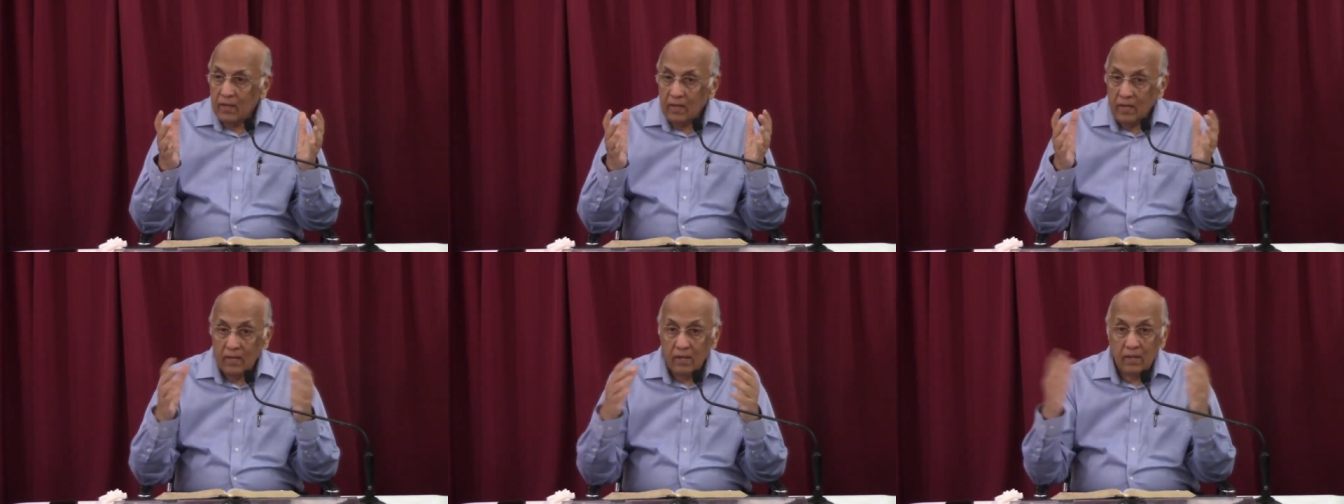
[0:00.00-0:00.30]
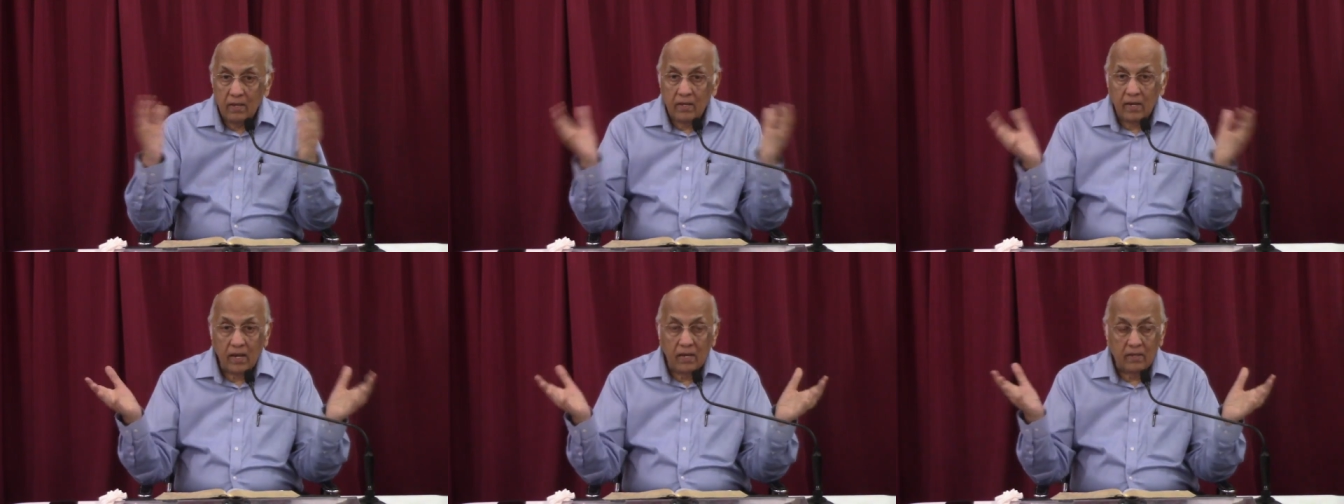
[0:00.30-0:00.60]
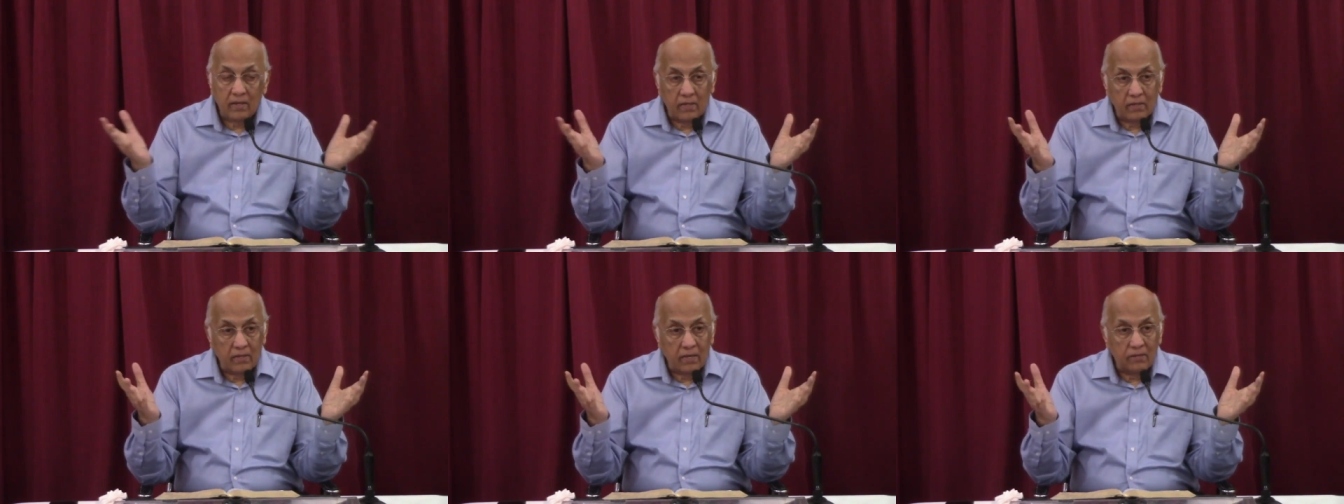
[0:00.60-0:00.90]
he didn't take
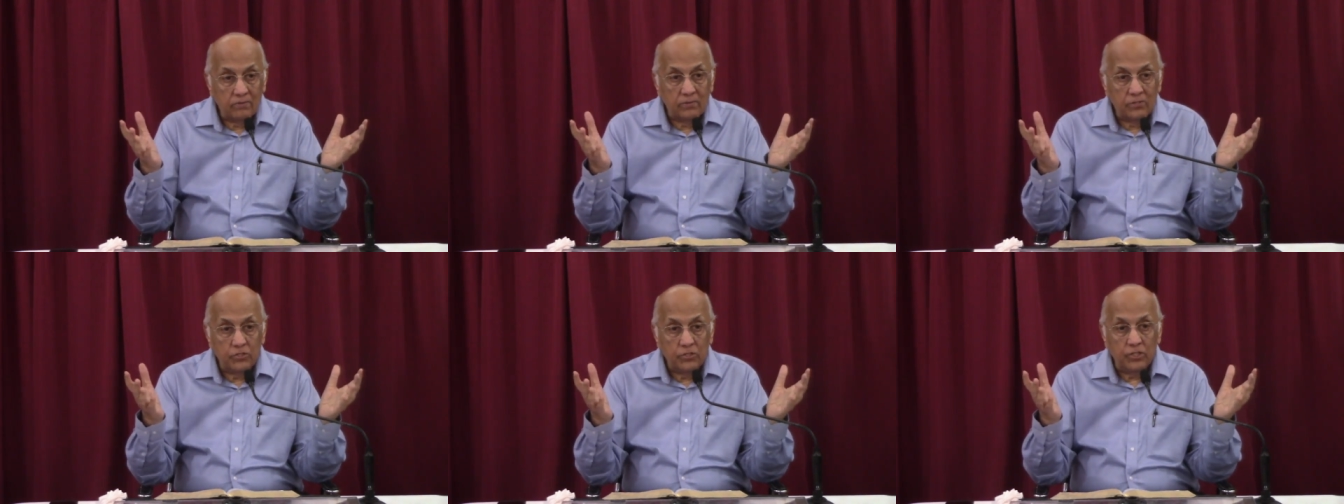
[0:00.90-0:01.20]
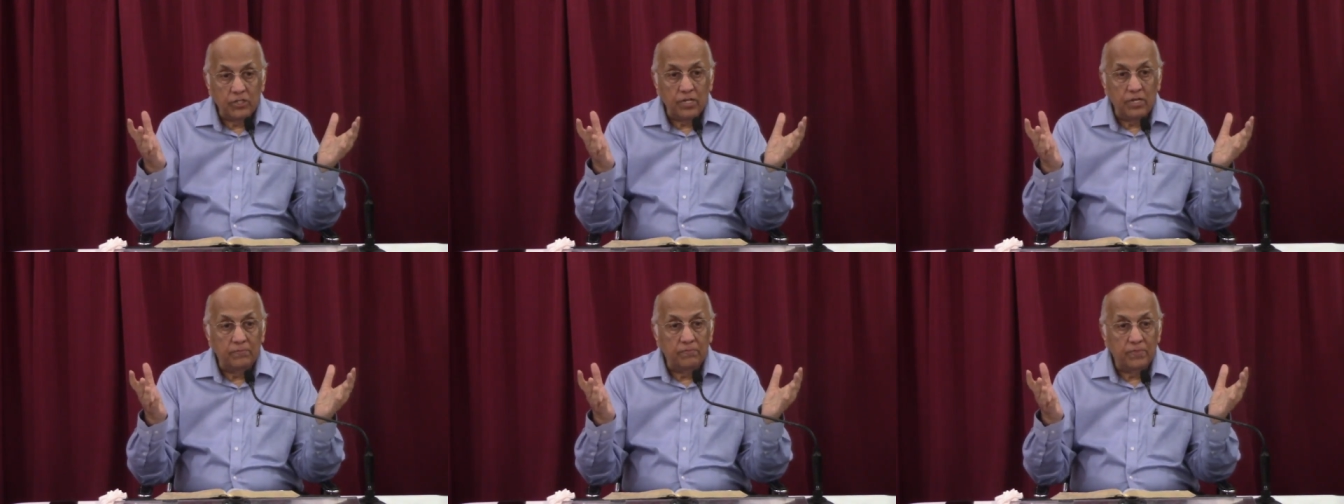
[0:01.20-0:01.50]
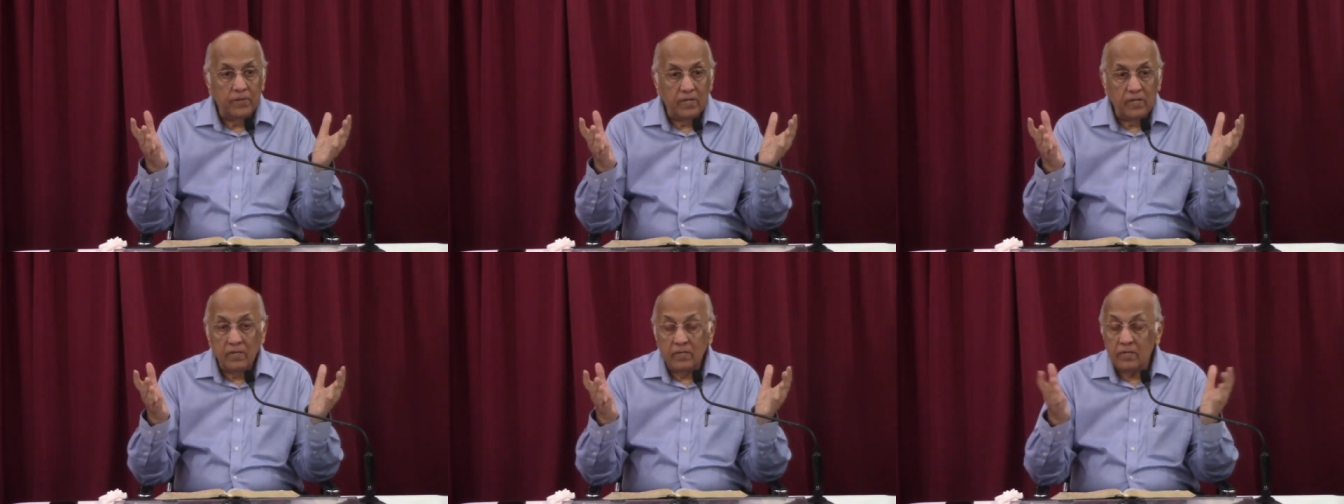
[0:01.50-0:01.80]
10,000 sheep,
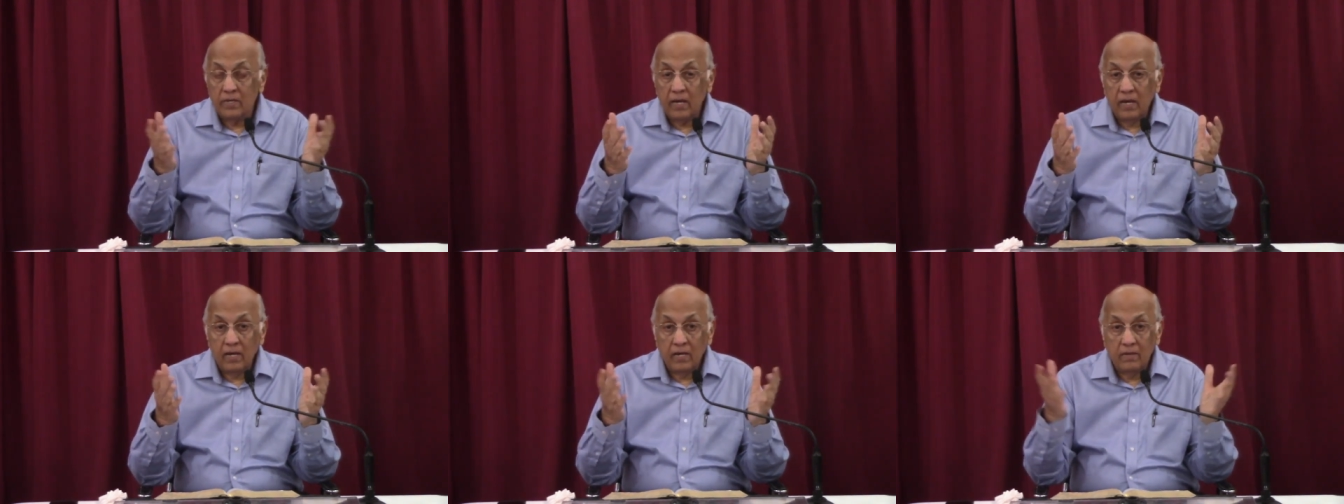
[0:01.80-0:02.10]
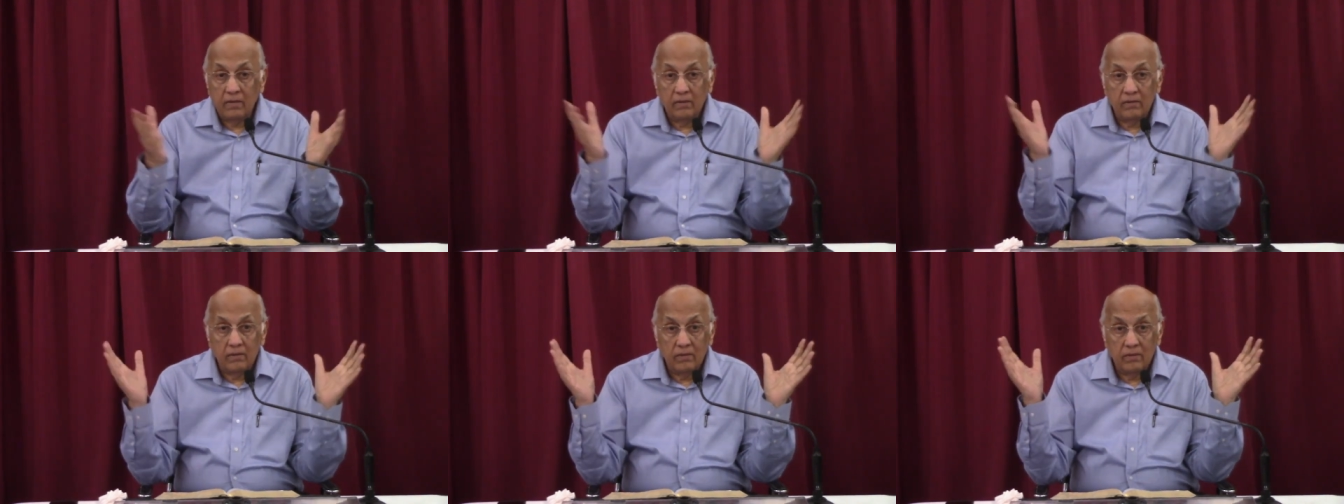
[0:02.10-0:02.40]
he didn't take